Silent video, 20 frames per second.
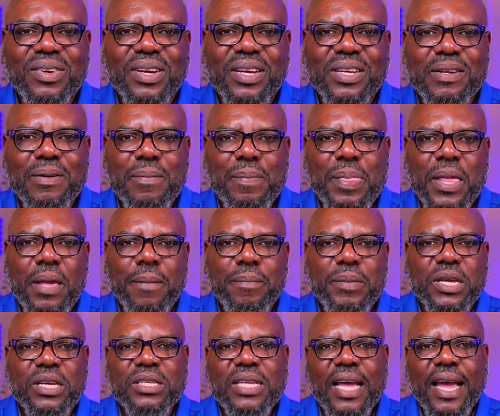right?
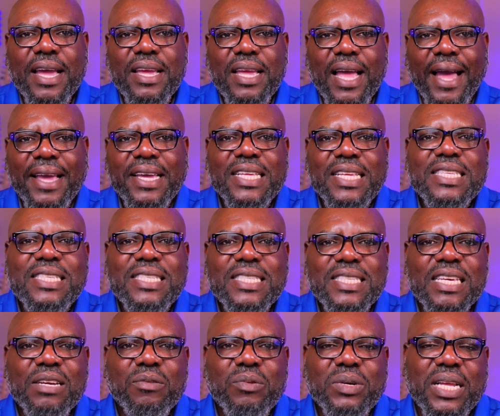Because I can
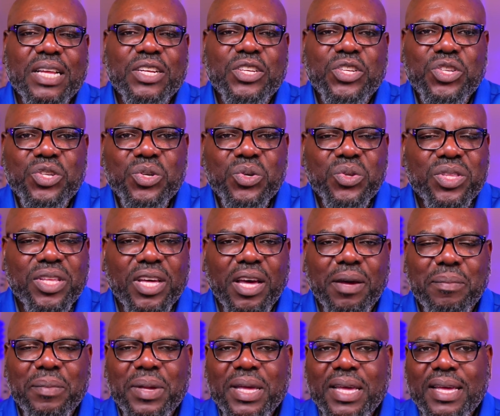see when I do
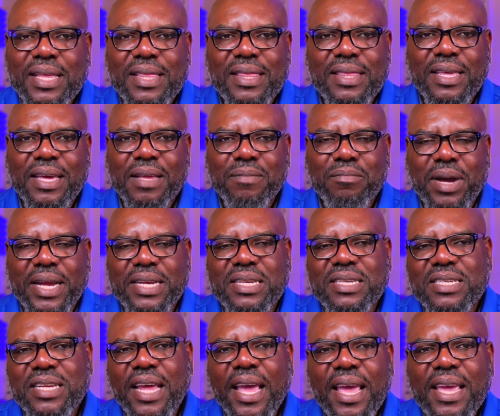them, then my
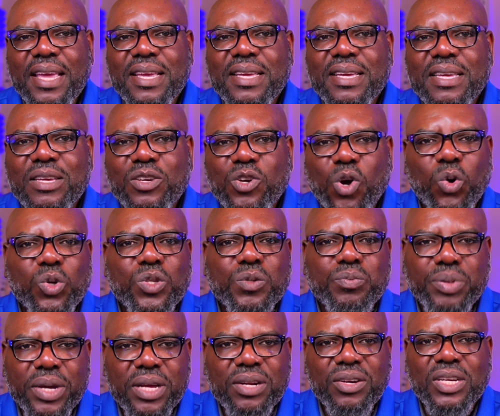day goes
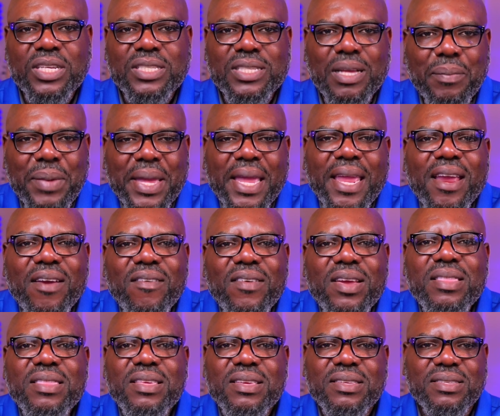better because I'm
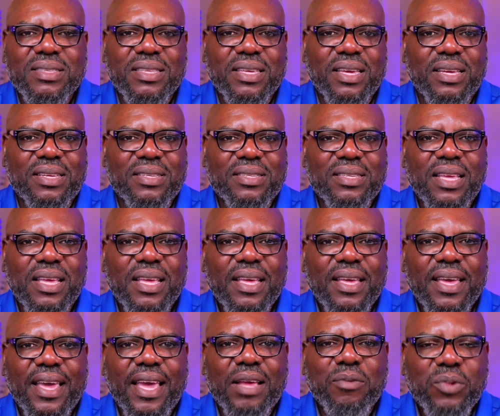hearing these things.
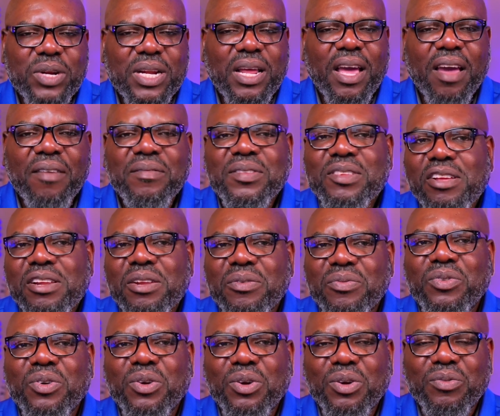And when I haven't done it
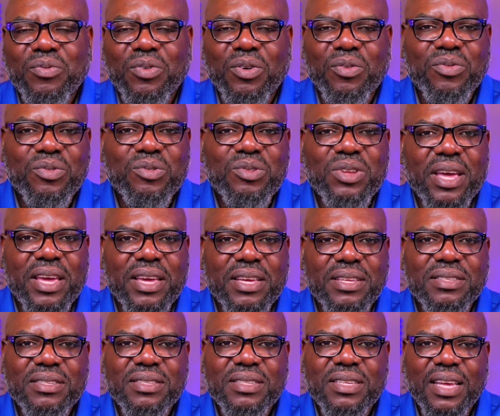for a few
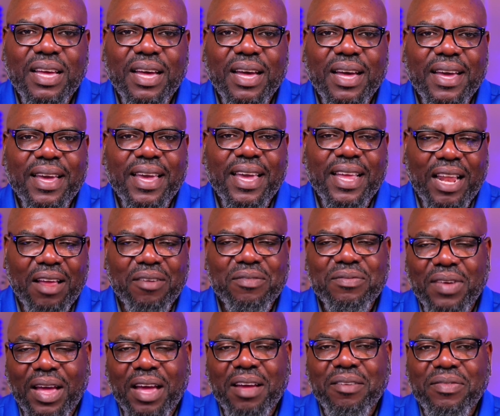days, and
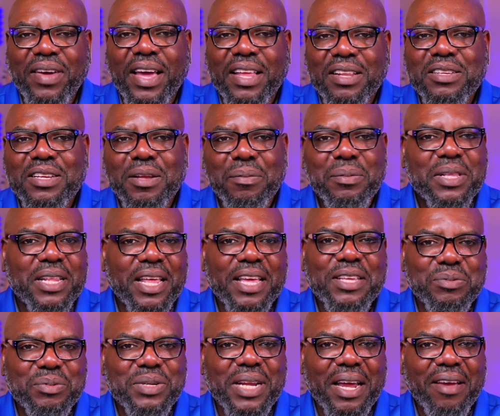I've had a couple of
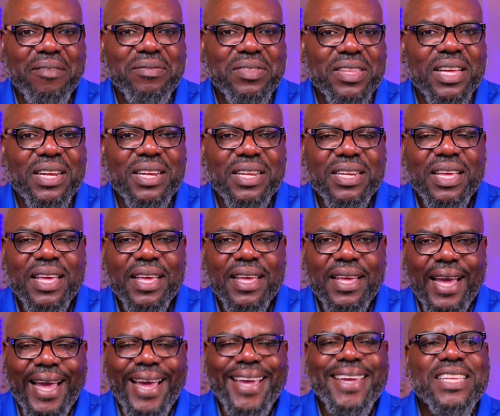days when I haven't done it,
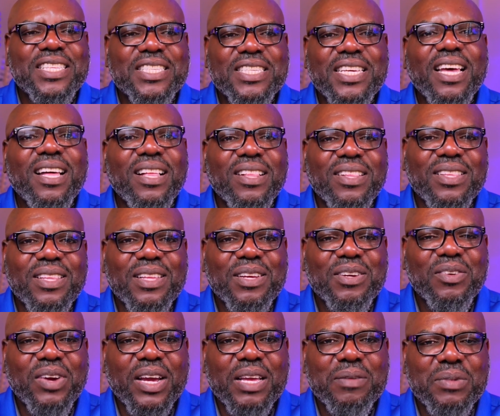I could tell,
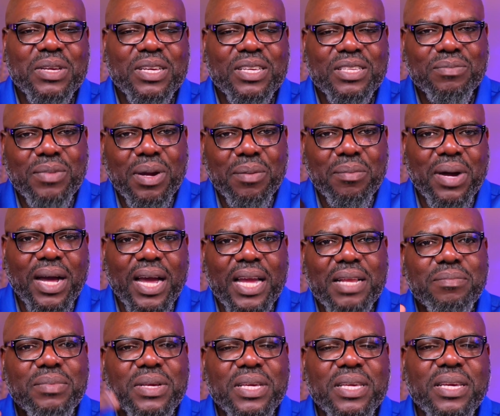right? Because my
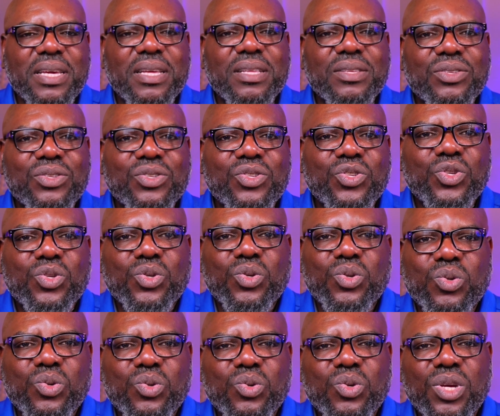mind begins
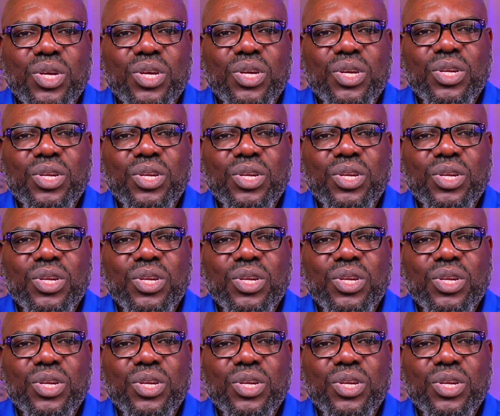to